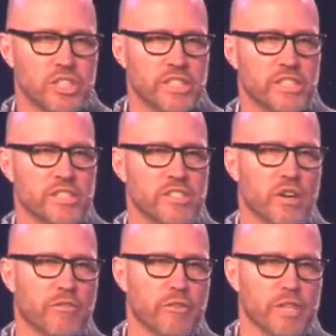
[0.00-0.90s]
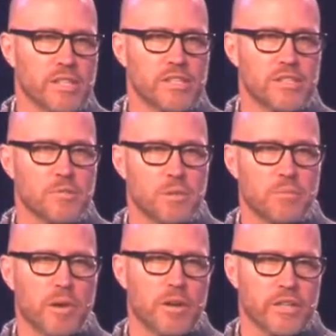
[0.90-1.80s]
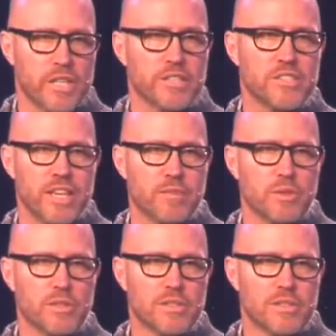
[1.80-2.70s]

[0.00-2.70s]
Jesus has offered us to be a part of his table,